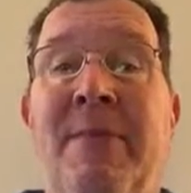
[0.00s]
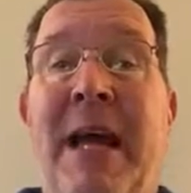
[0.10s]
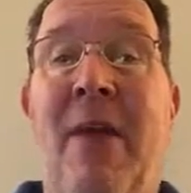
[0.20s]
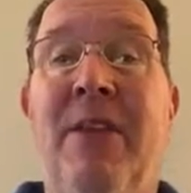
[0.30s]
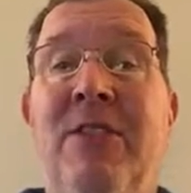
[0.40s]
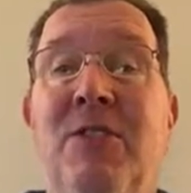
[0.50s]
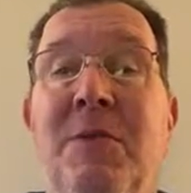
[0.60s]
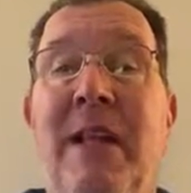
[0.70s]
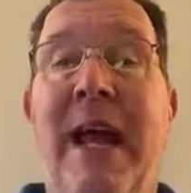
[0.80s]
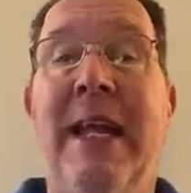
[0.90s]
Now, this
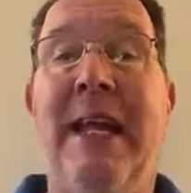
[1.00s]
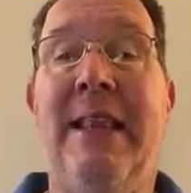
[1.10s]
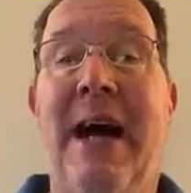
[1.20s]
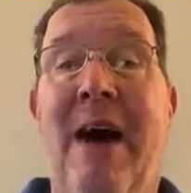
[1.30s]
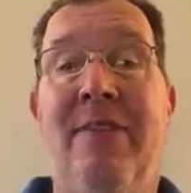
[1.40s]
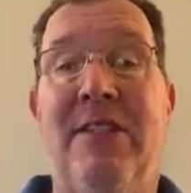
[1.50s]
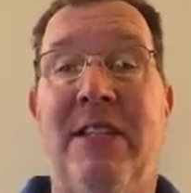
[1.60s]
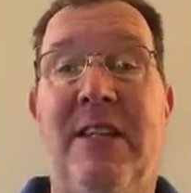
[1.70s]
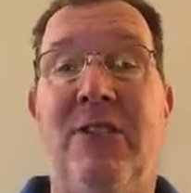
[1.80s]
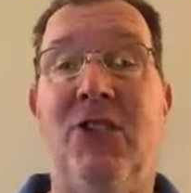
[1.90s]
lady,
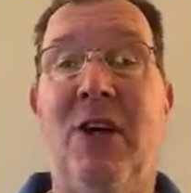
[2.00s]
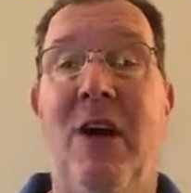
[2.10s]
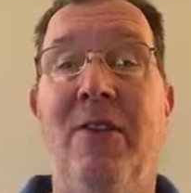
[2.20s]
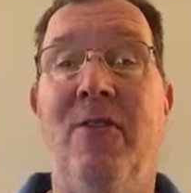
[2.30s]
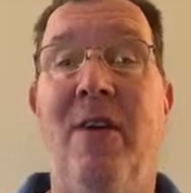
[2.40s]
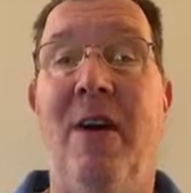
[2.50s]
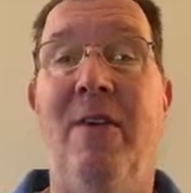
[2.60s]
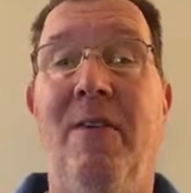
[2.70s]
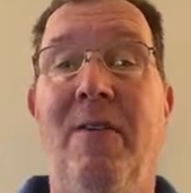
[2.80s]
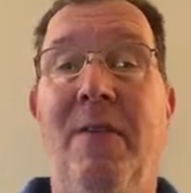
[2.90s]
obviously, that started
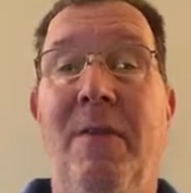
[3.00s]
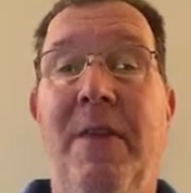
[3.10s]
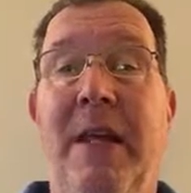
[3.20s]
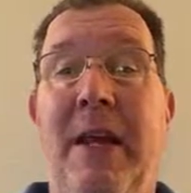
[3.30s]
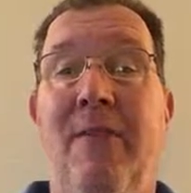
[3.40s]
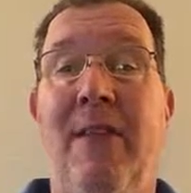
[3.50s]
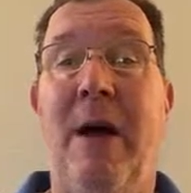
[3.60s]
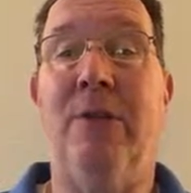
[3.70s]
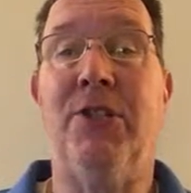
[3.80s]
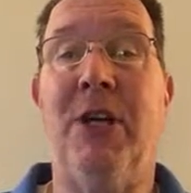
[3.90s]
the
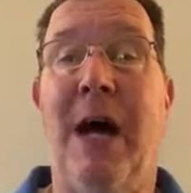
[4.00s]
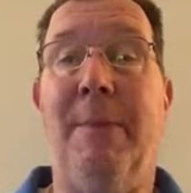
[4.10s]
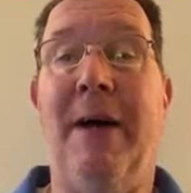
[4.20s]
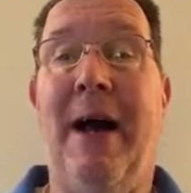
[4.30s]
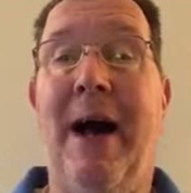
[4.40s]
flower shop,